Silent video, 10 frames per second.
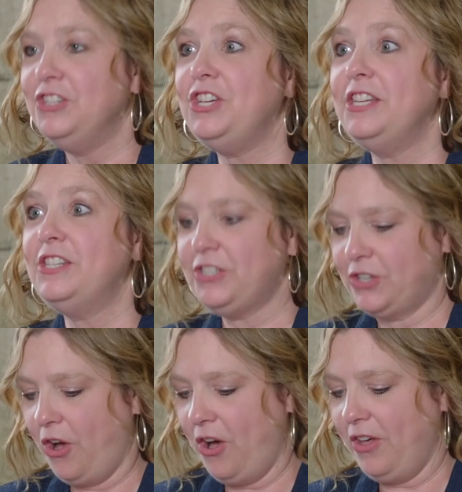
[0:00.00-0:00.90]

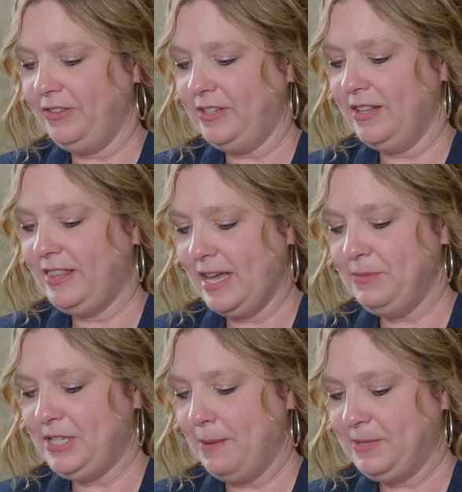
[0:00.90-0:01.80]
Jesus called
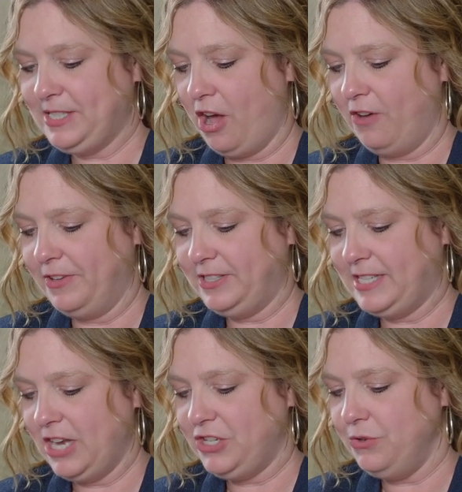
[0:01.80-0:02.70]
them to himself and
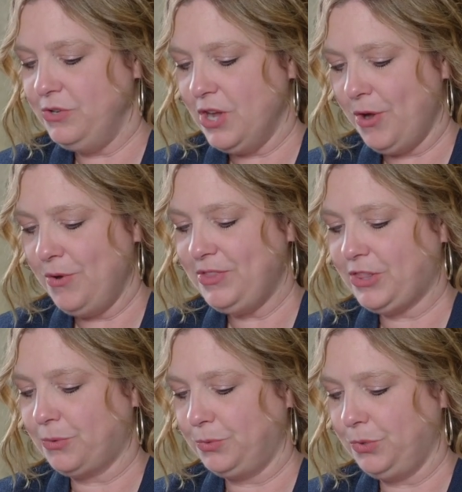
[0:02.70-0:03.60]
said, "You know
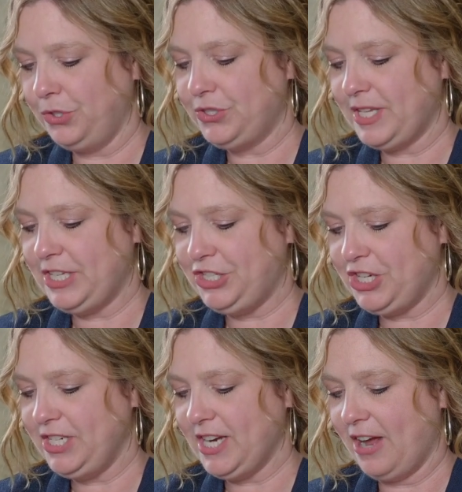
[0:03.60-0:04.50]
that the rulers of the
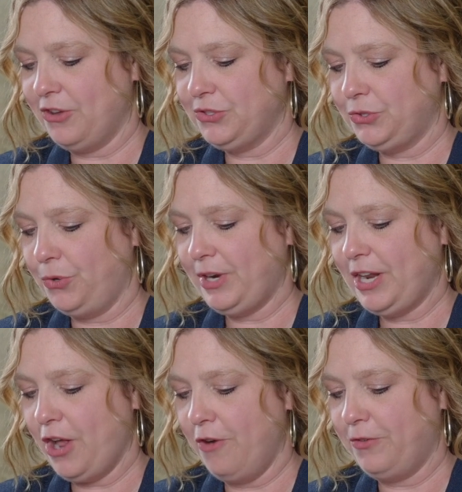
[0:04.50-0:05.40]
Gentiles
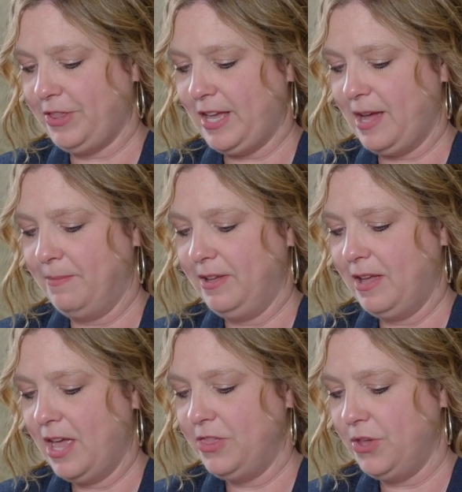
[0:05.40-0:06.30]
lord it over them,
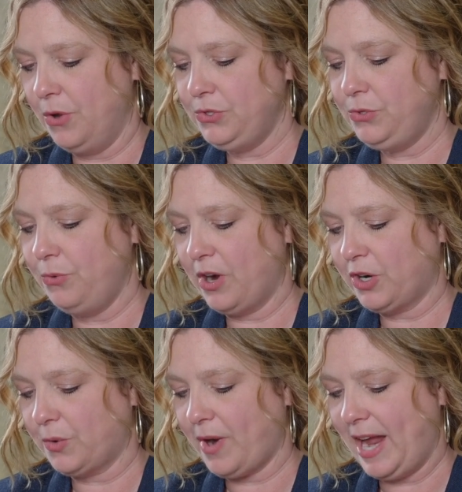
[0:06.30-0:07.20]
and those who
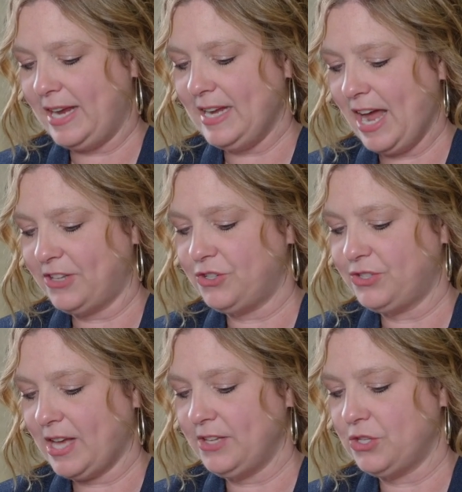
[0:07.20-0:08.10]
are great
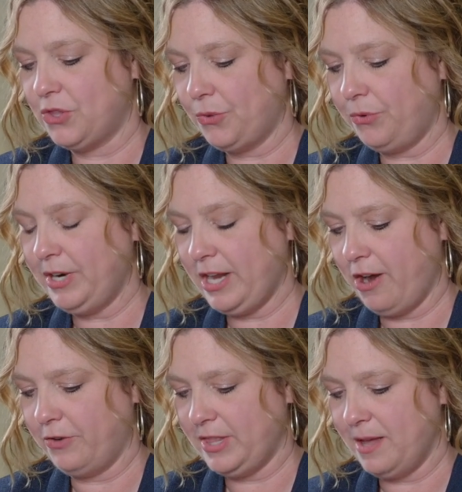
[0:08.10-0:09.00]
exercise
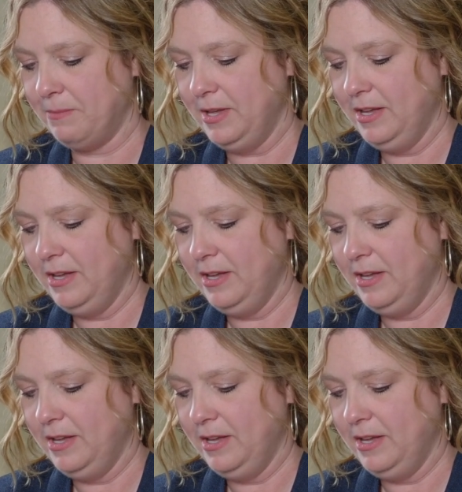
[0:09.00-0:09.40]
authority over them.